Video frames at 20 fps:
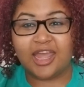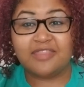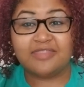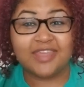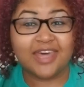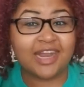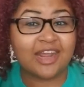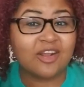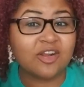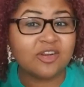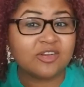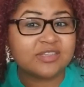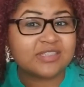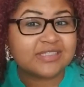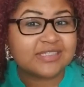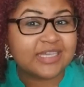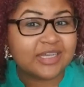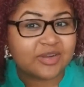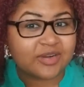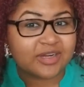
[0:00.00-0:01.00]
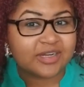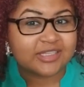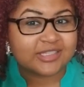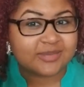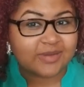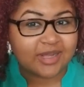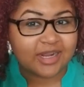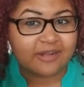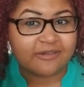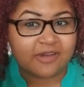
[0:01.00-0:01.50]
And then I heard secrets
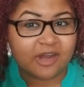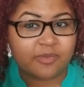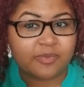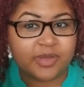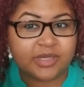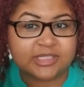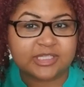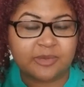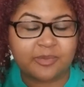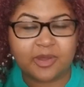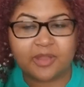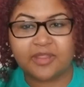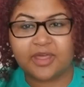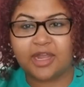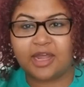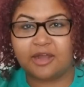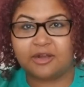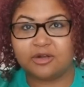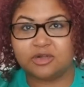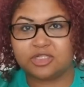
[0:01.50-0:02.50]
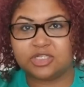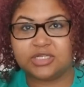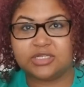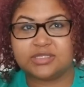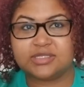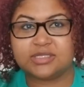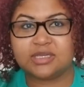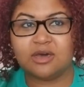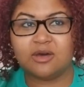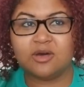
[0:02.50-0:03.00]
right after I picked up on that energy.
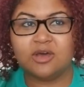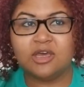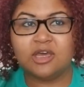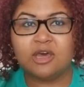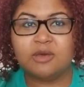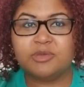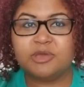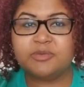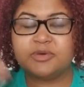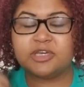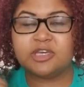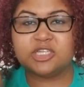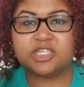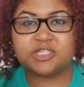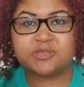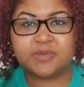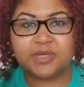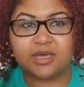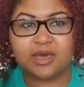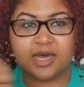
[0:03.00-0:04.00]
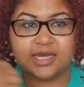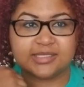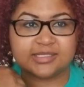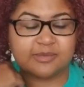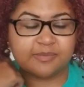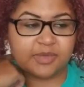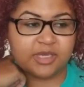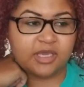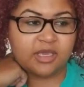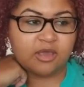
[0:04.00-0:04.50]
So people could just be
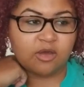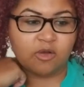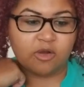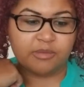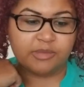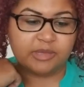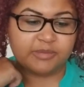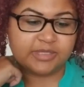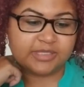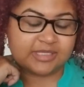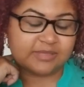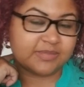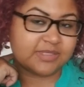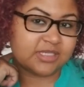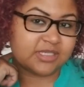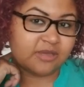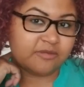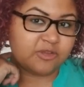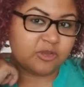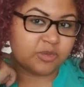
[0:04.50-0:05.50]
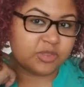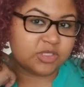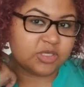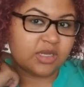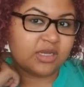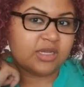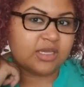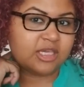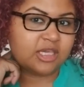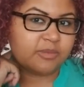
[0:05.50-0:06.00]
gossiping or maybe some stuff you've been
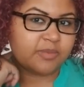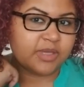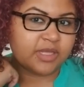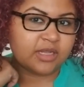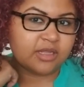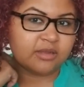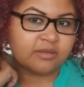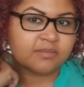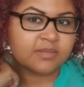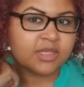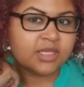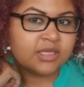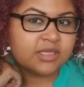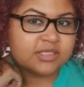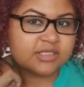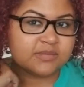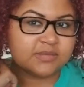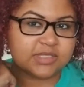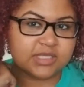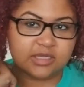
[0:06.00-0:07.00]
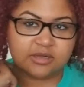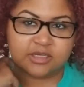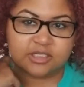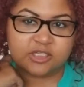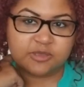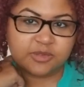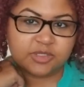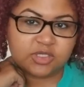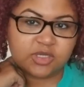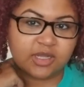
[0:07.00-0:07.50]
trying to keep hidden, some secrets
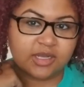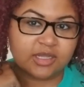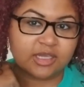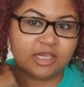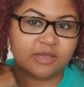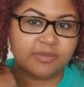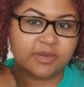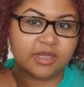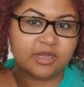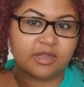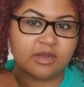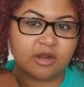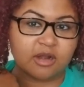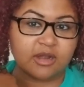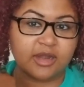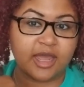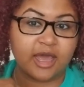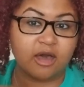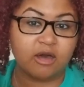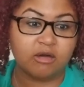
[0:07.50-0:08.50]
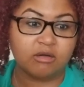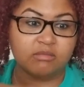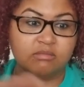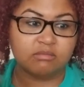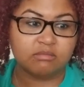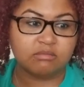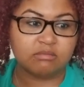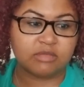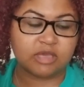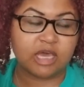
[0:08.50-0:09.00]
you've been trying to keep hidden are now
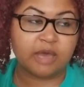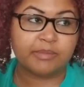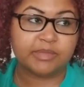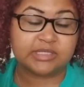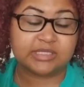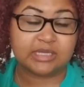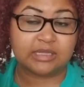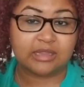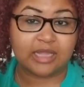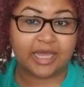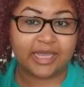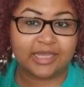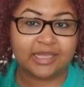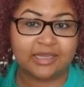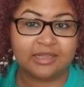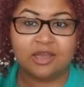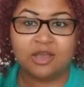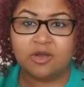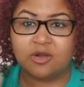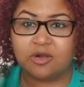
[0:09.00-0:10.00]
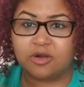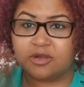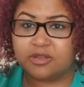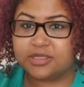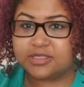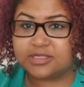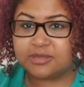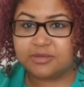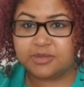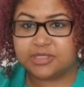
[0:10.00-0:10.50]
coming to light or
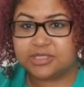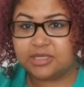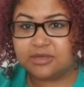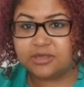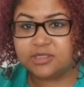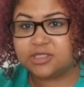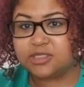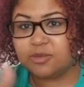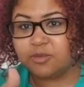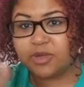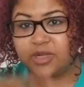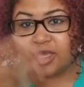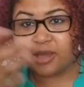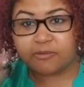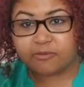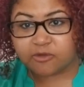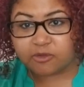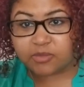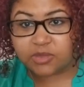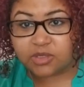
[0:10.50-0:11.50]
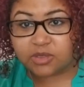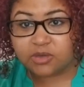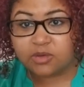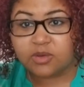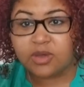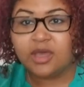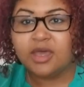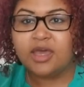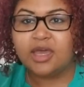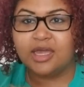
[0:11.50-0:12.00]
this could be secrets someone kept from
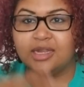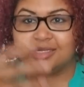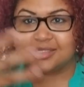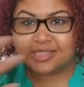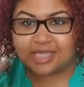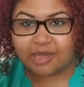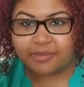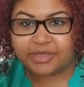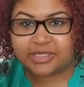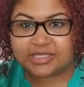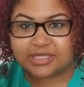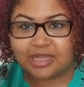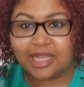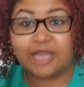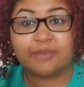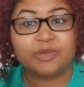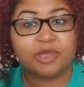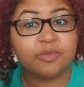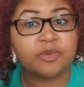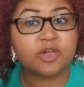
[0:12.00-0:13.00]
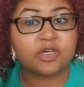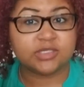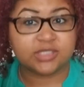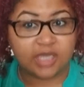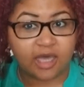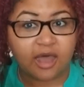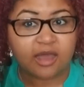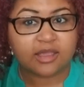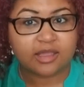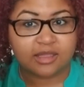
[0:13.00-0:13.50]
you and it's coming to light people are
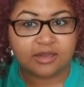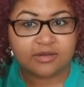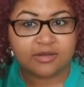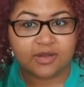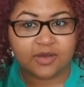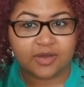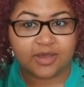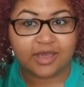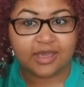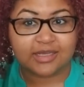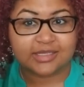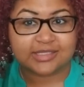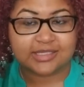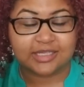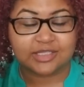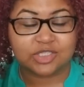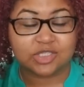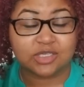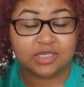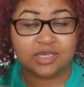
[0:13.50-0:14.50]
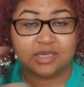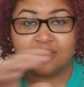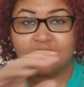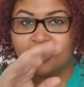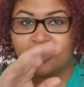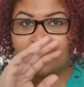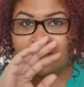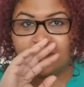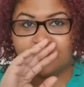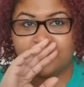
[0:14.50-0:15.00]
talking okay essentially
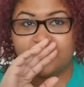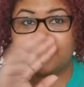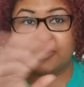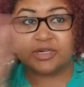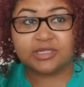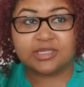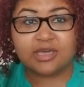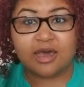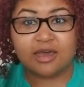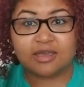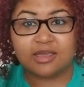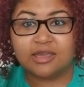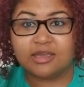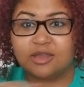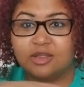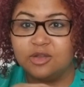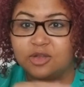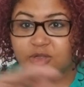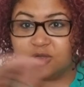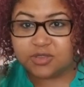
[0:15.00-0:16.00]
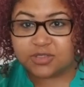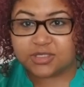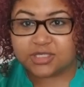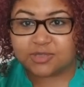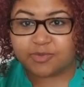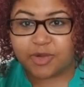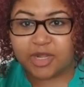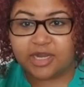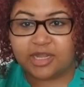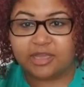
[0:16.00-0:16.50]
people are talking news is
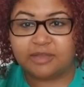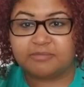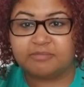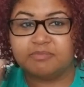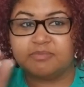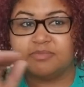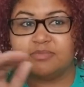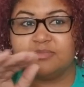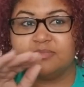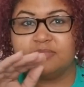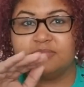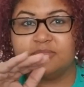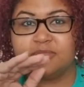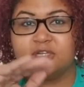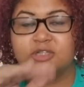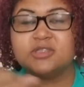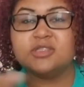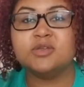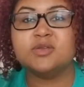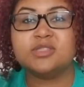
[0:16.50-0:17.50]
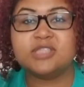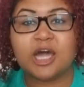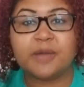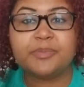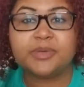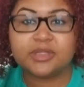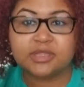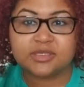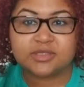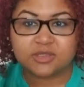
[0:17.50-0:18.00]
spreading there's no
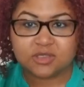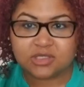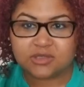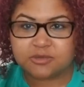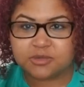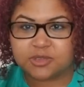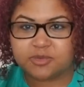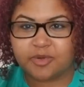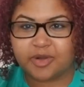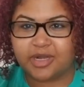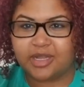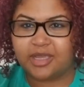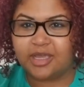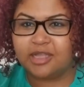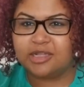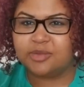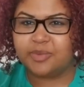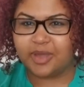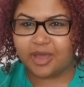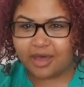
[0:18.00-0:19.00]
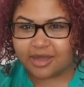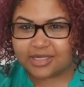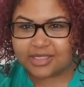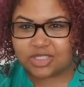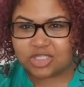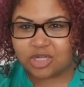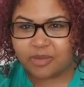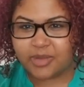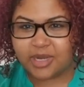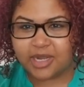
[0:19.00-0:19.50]
stopping this news from spreading and to be
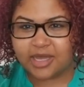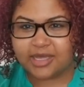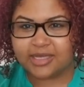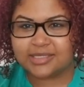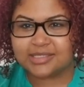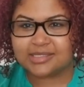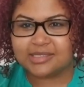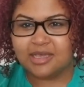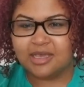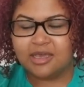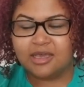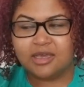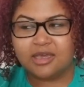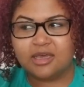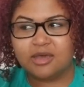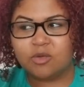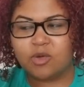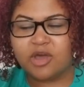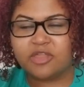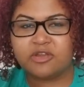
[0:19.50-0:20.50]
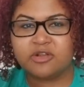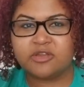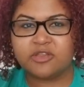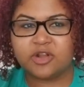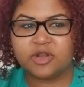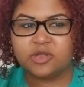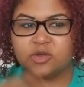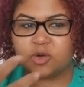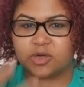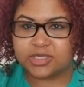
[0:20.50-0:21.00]
honest gemini's whether
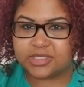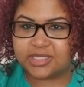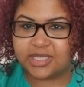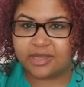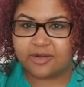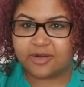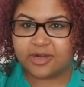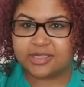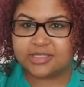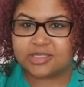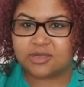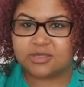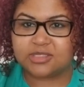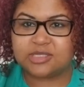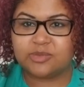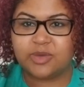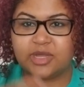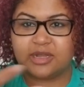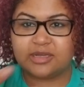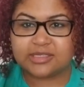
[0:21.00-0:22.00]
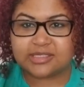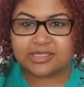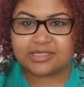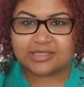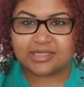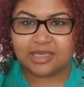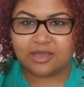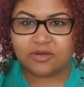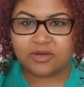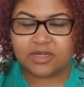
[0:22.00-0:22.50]
they're your secrets or someone else's
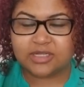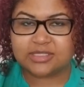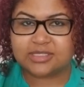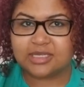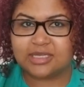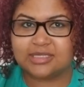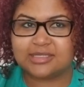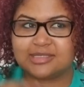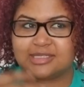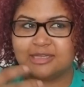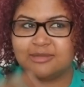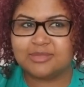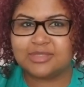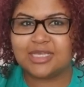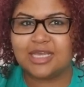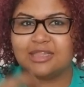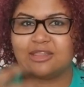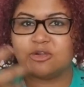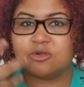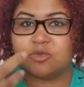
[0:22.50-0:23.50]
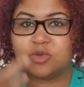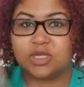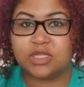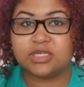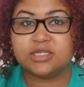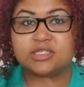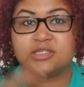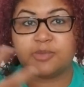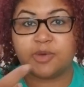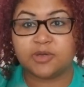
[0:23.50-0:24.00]
secrets, it seems like they're
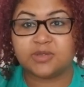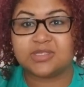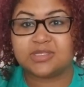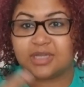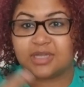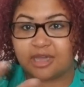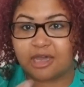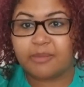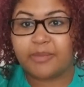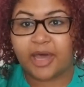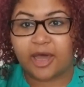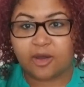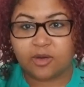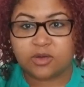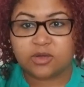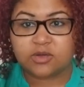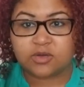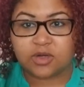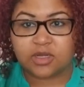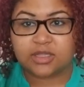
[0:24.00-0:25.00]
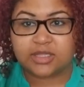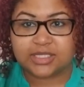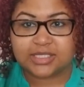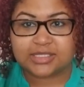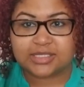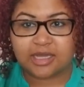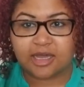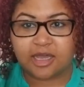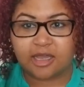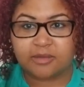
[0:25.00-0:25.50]
really supposed to come out during this
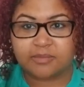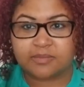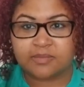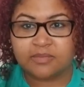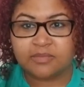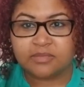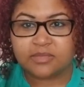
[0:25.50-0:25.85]
time.